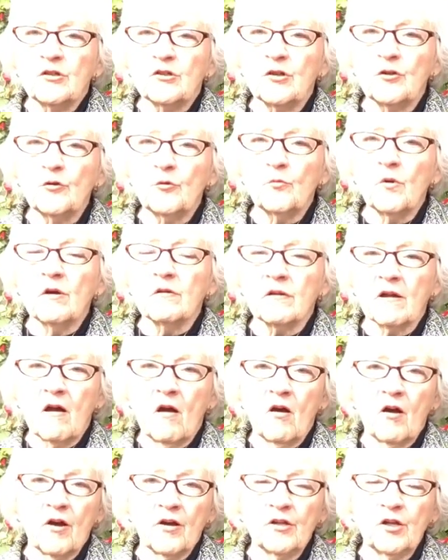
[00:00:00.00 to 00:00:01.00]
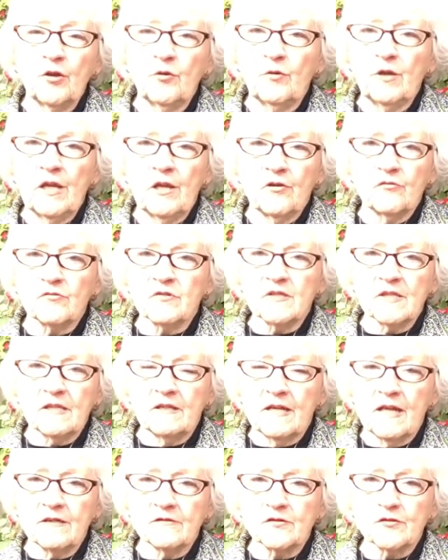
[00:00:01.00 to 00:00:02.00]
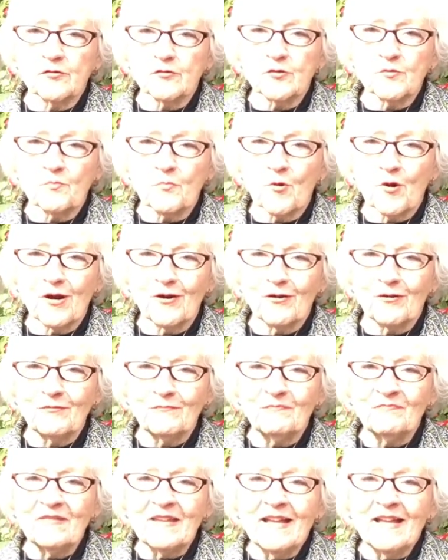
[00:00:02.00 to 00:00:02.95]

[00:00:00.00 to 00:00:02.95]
to a God who hears and answers prayer.